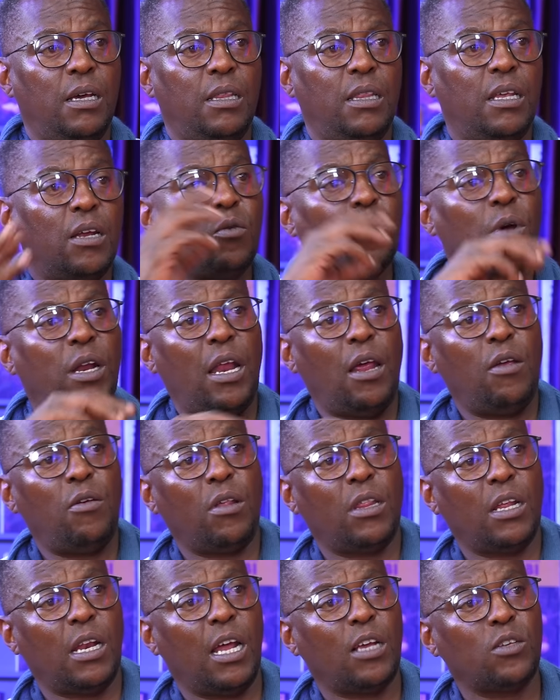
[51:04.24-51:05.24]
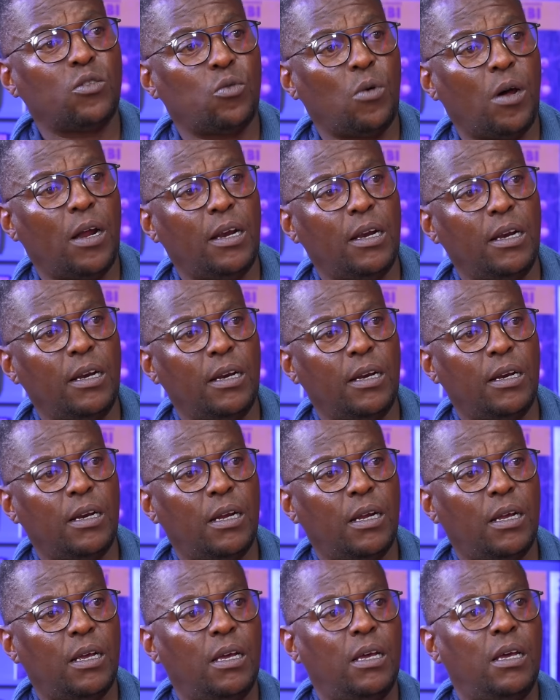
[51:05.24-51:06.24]
Then when you are the last one,
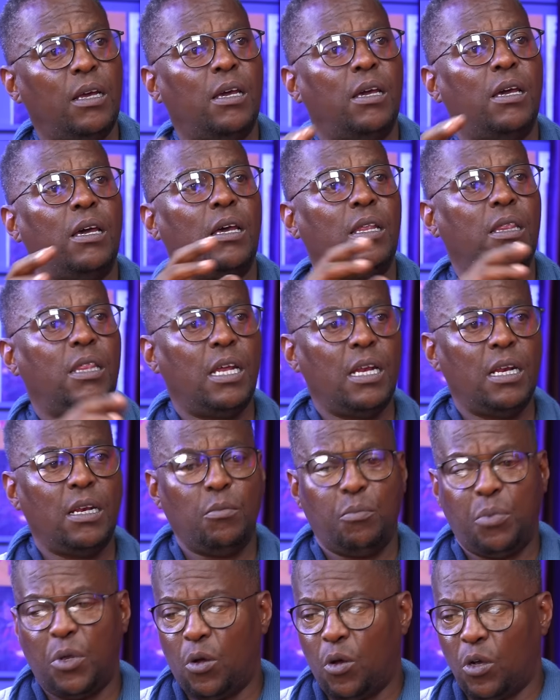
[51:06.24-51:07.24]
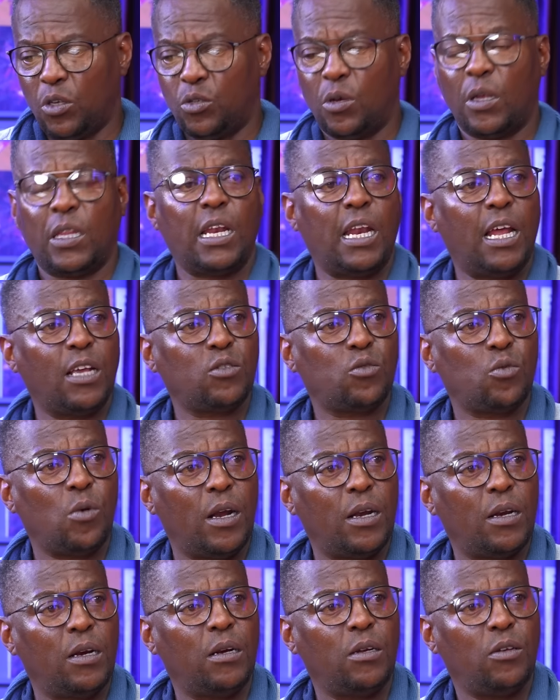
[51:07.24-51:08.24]
and then because you are the last
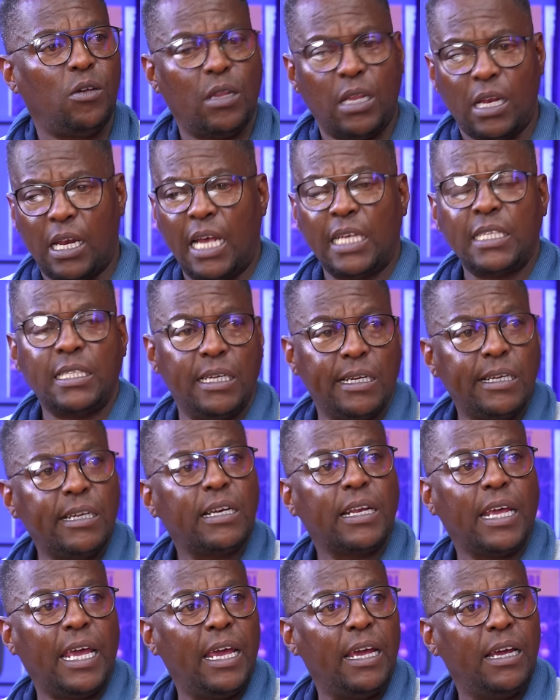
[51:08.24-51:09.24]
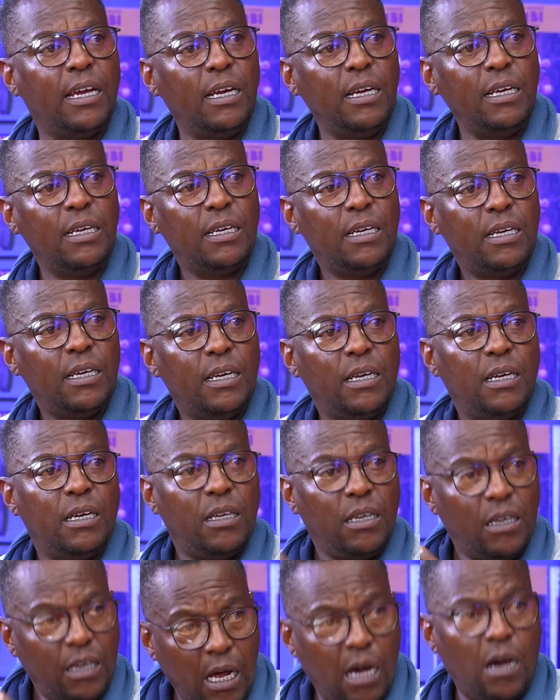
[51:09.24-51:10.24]
one, you are the last little egg,
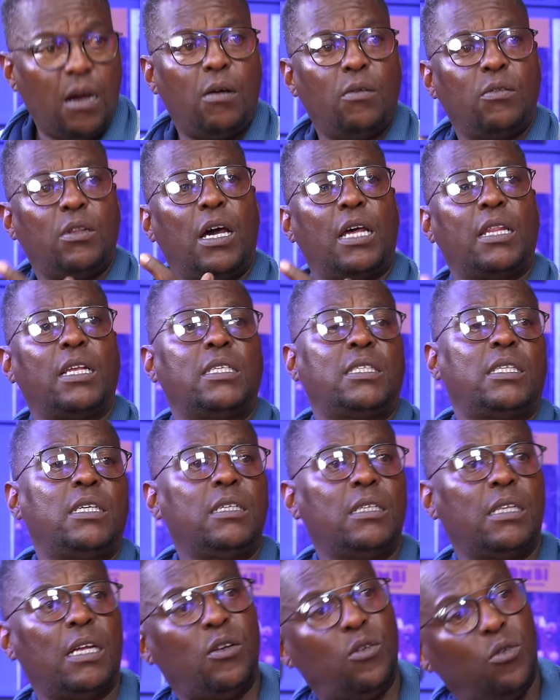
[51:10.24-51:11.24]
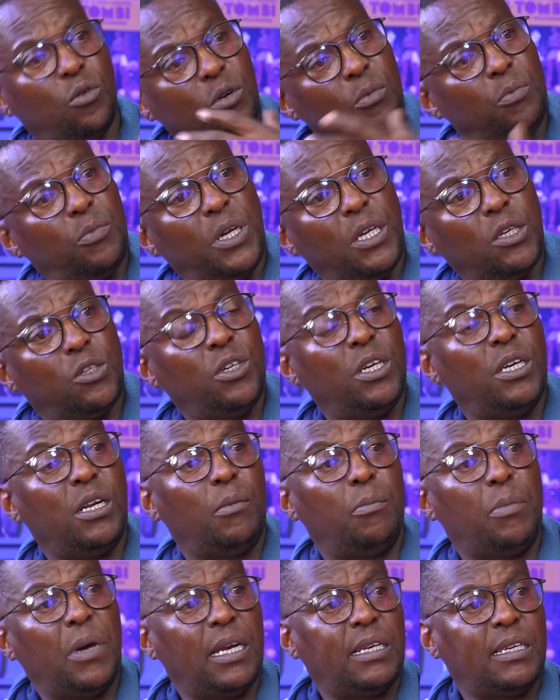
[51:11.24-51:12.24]
now the others think that you're being
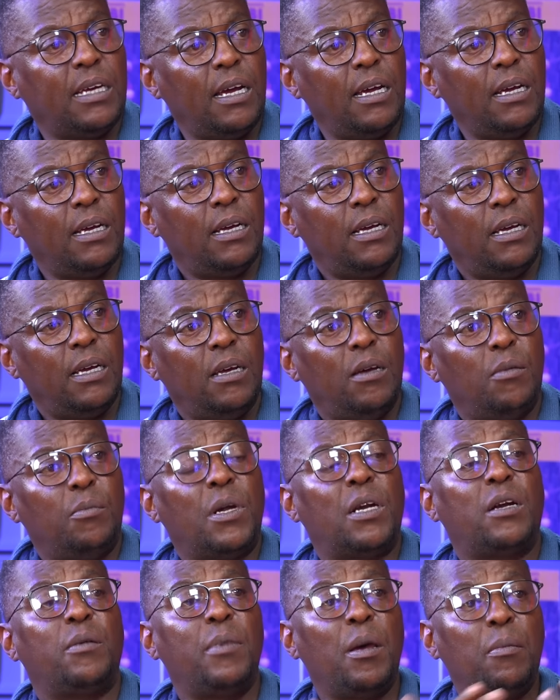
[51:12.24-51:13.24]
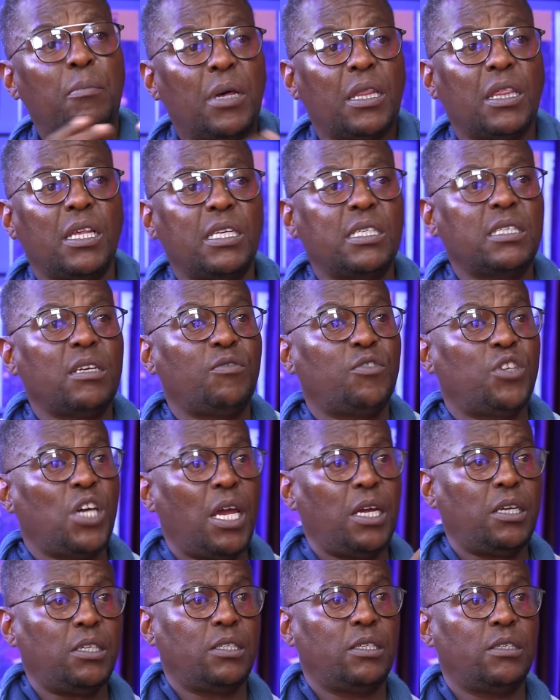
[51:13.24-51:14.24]
treated better. But remember, things have
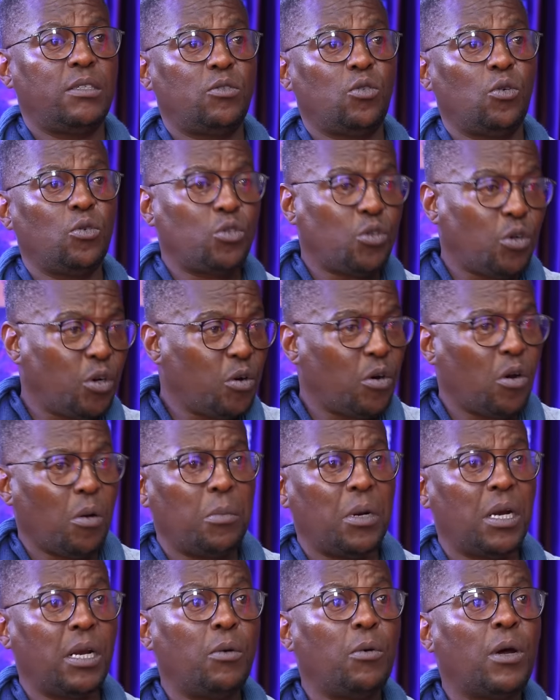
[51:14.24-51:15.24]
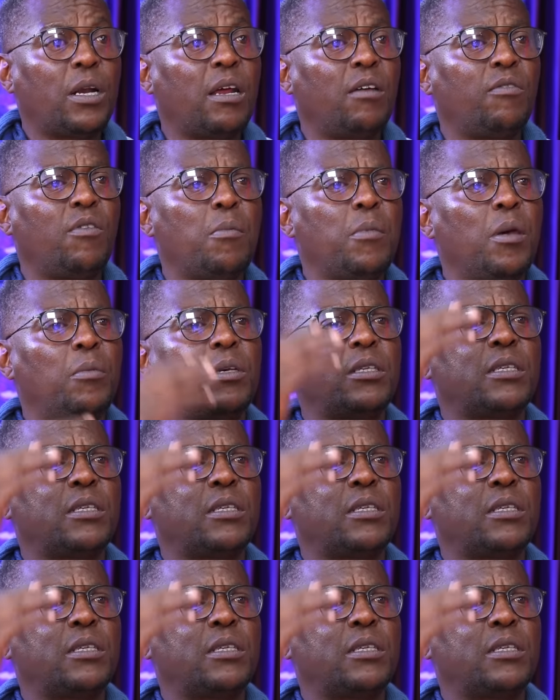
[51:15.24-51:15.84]
changed. Socioeconomically, whatever, maybe